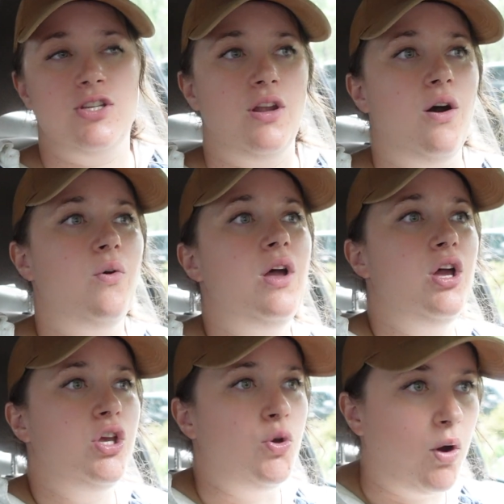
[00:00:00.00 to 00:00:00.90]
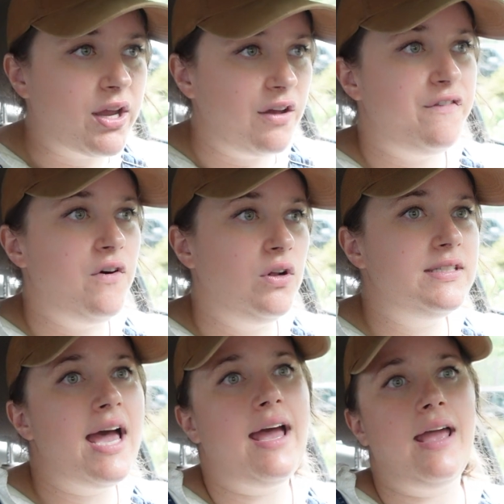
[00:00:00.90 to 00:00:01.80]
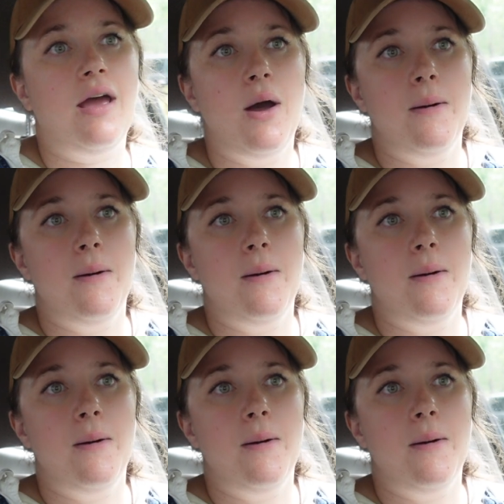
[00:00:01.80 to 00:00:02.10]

You're working a full day,